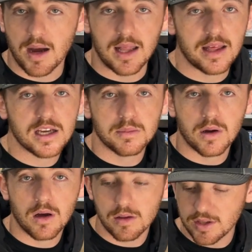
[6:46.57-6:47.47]
I like them
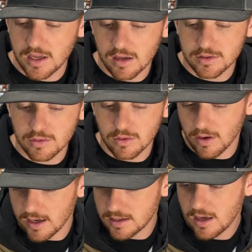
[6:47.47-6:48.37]
all. They all do
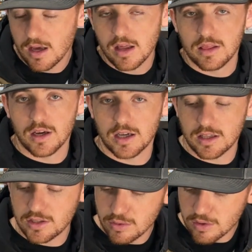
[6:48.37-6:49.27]
great. The
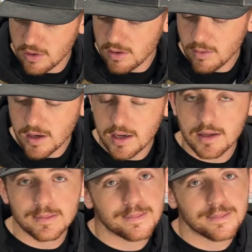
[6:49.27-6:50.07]
231,